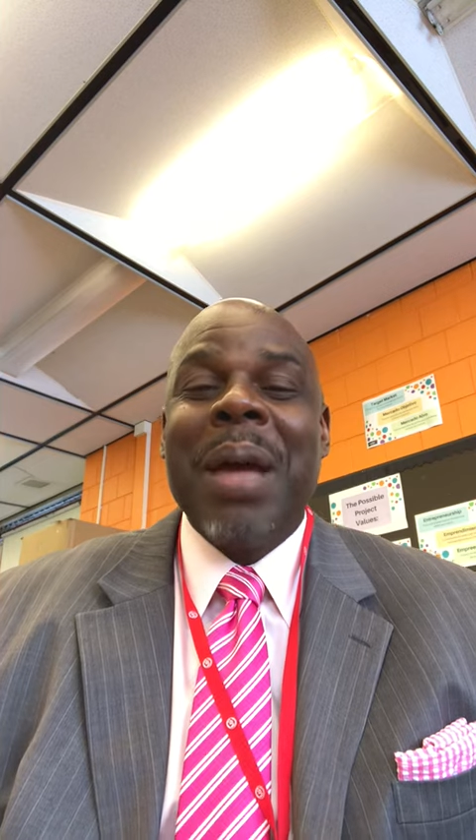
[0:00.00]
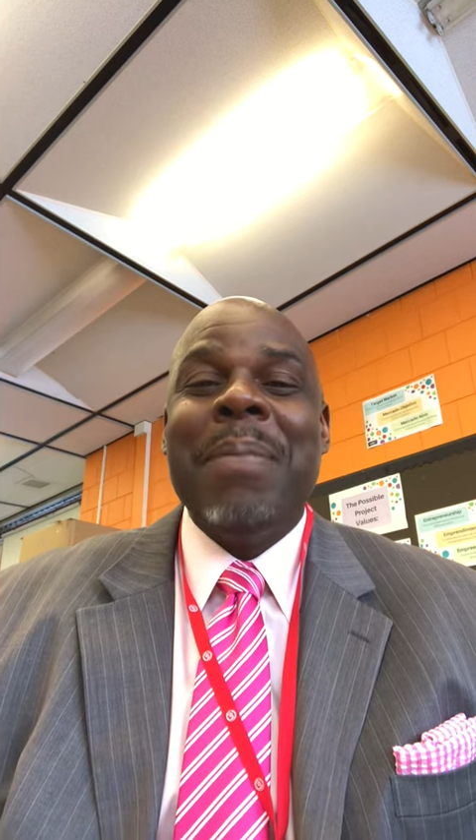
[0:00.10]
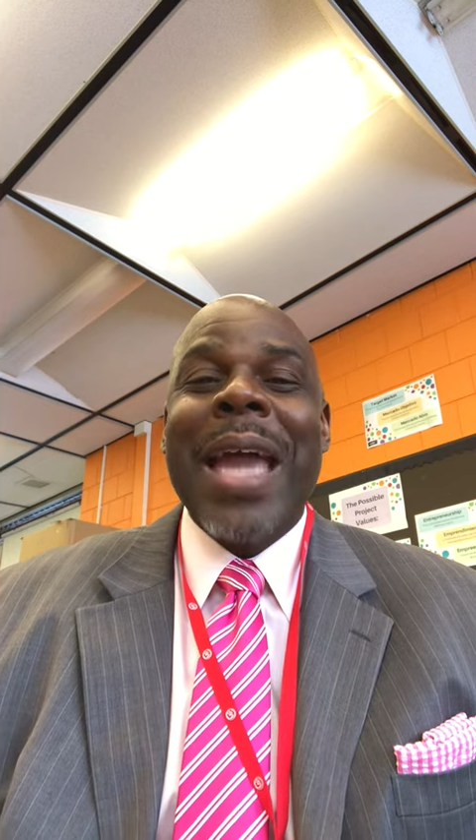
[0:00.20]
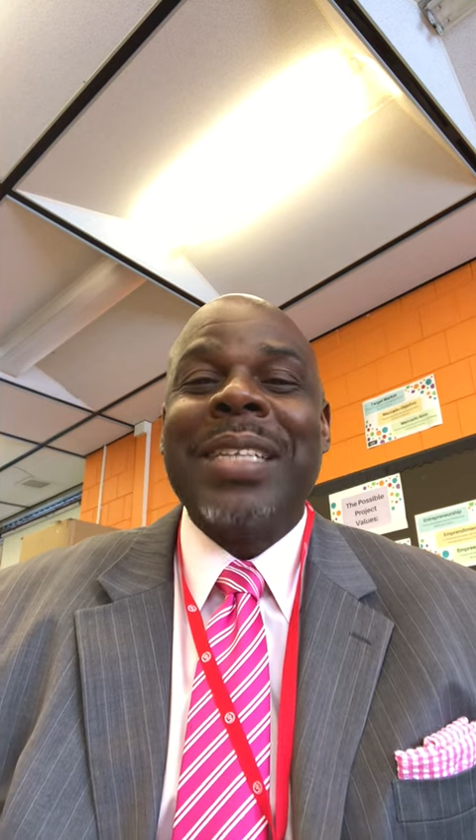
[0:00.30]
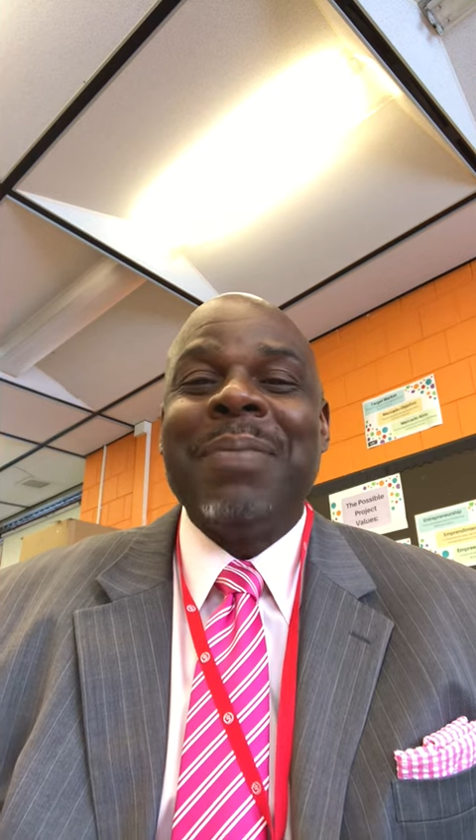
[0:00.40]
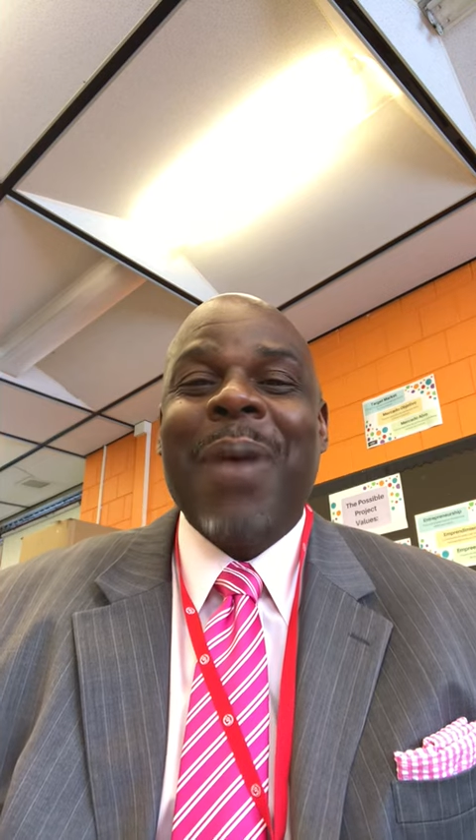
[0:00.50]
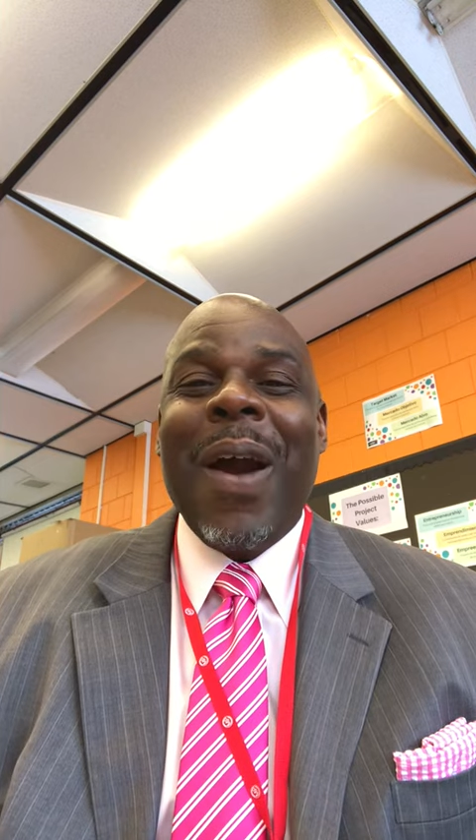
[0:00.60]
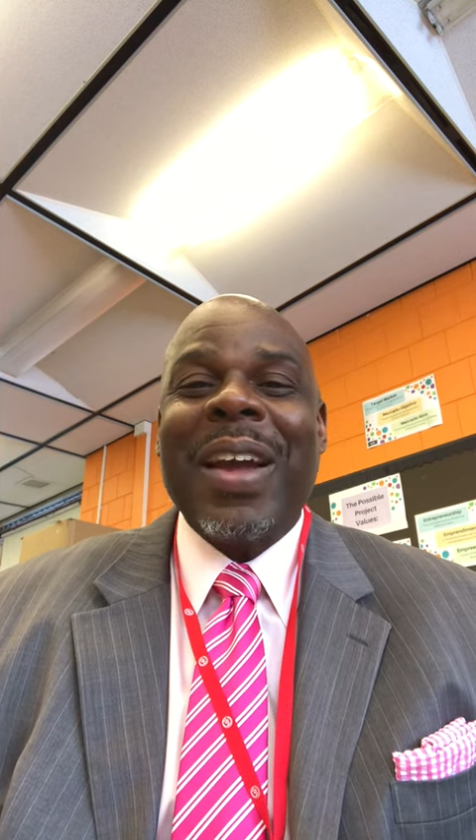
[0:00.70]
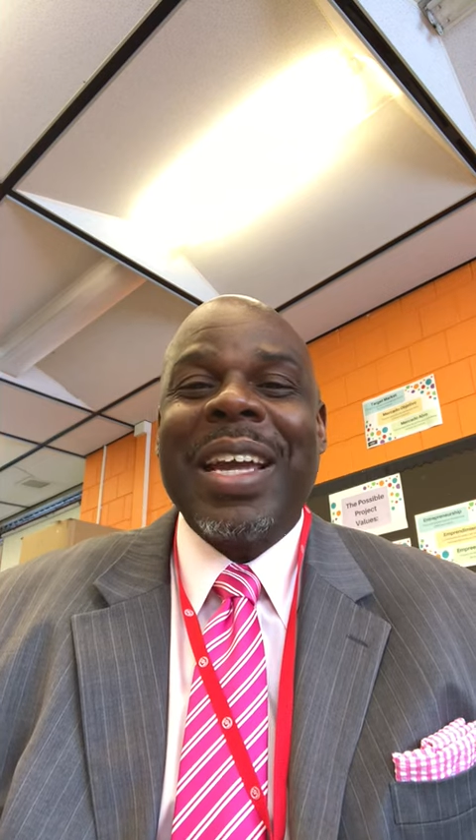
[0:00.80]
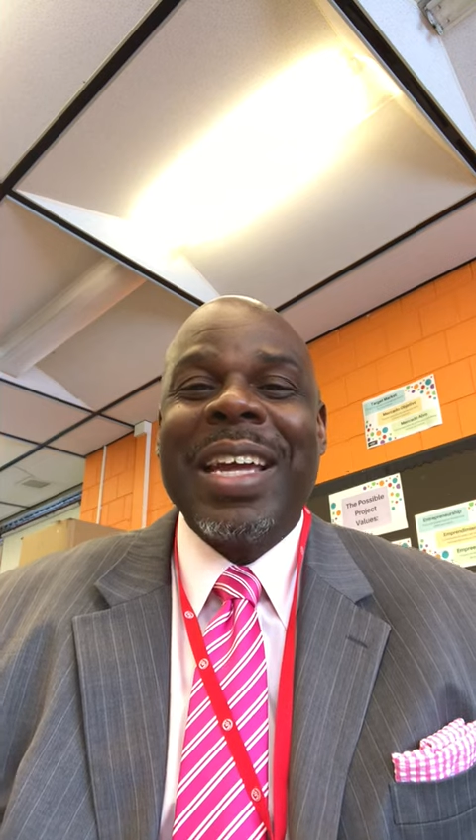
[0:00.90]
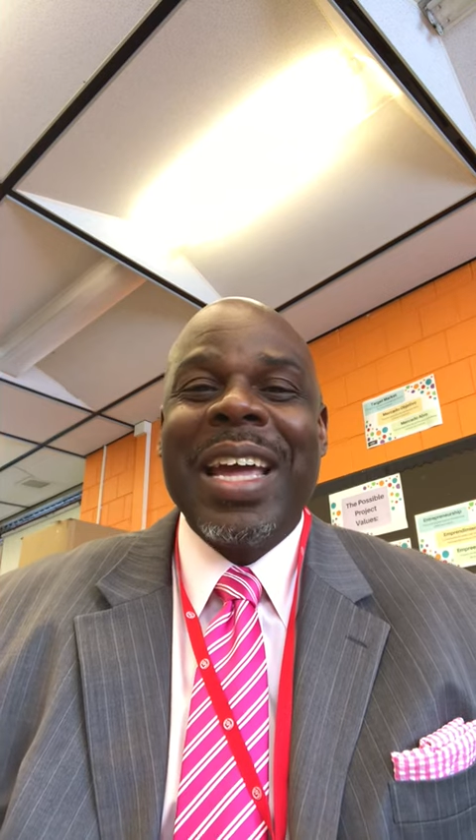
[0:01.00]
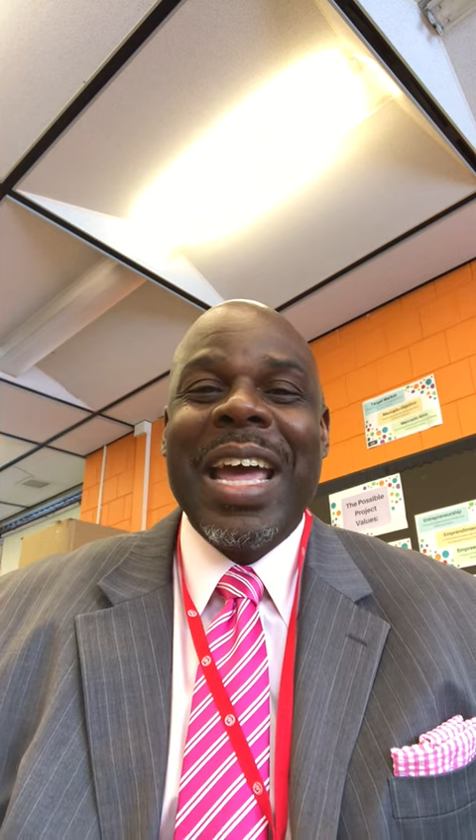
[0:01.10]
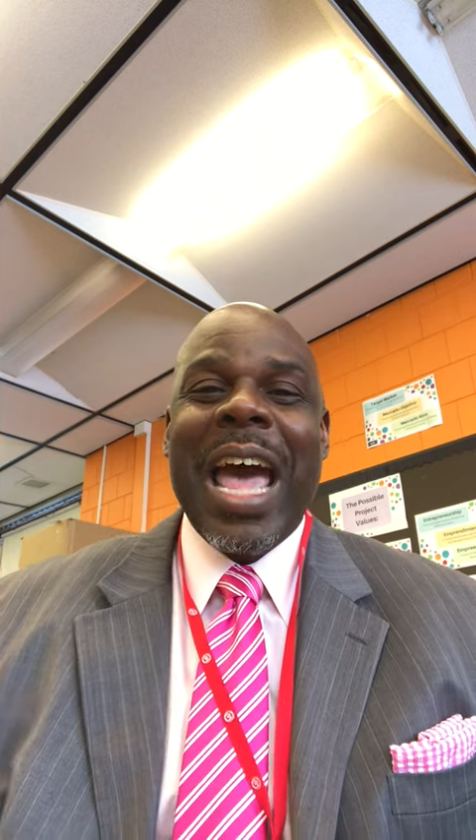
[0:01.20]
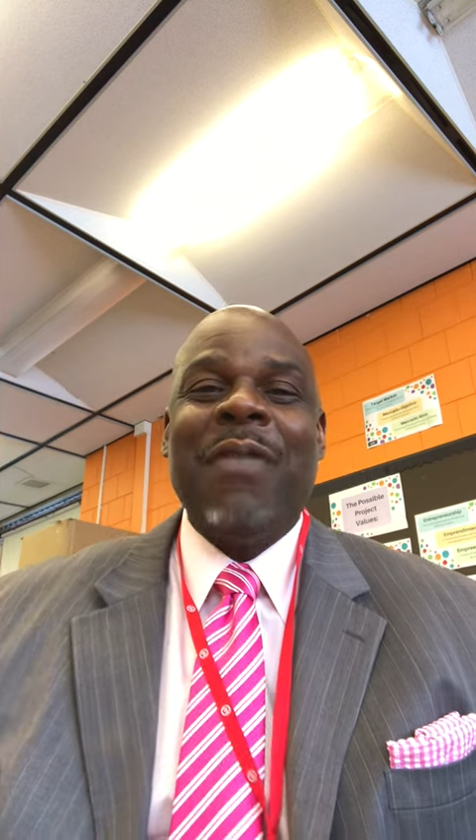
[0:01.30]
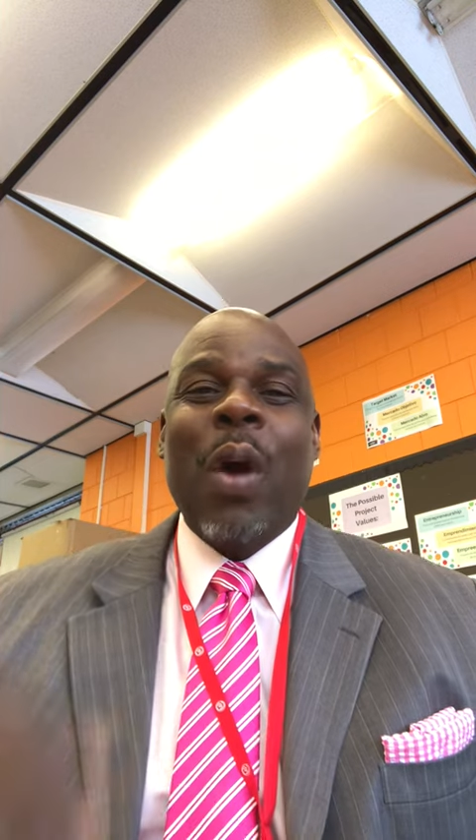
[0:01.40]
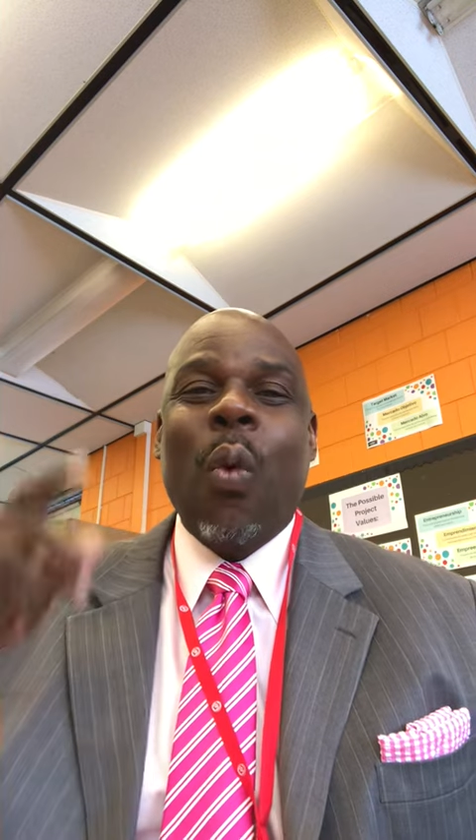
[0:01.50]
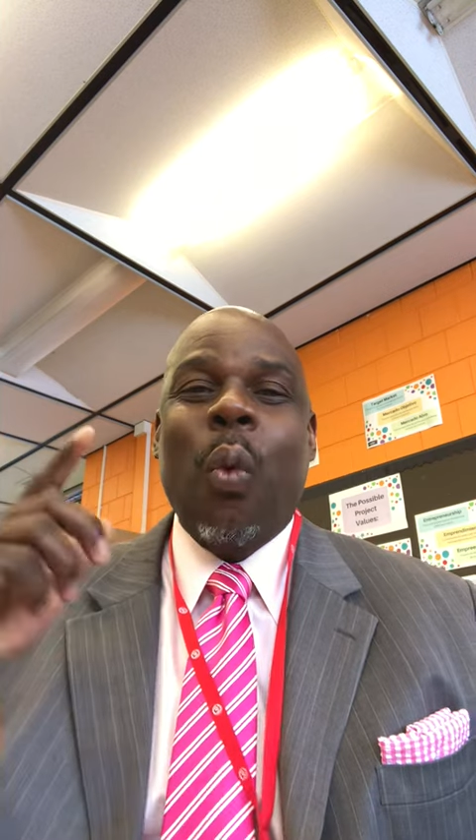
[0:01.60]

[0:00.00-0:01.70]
Madison Park, have a